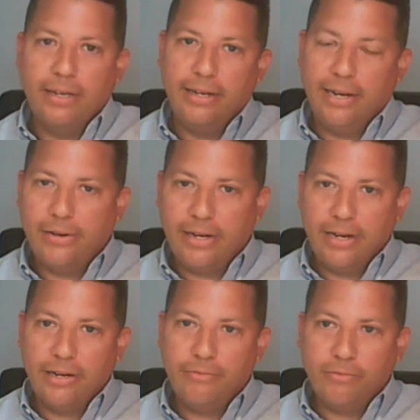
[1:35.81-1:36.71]
And now I
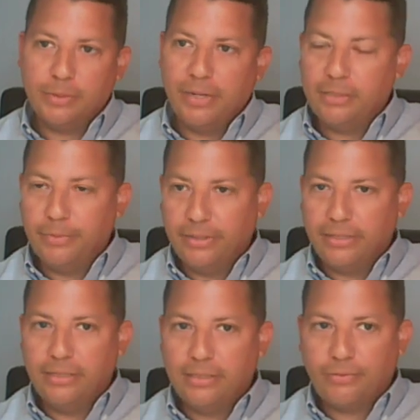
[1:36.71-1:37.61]
have
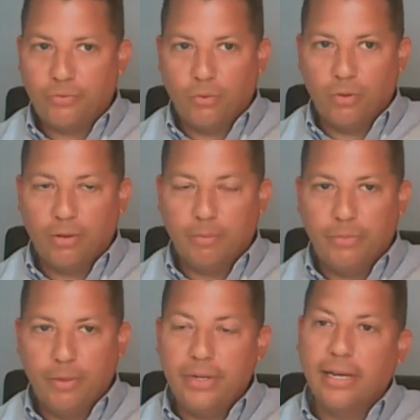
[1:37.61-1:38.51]
responsibilities for
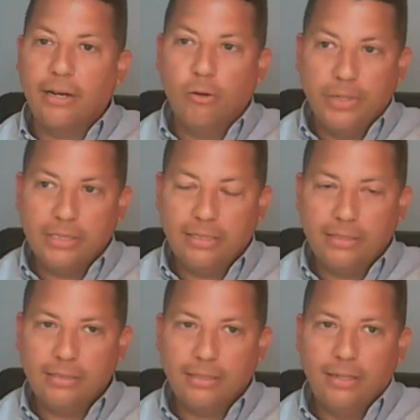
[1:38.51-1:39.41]
the BAO business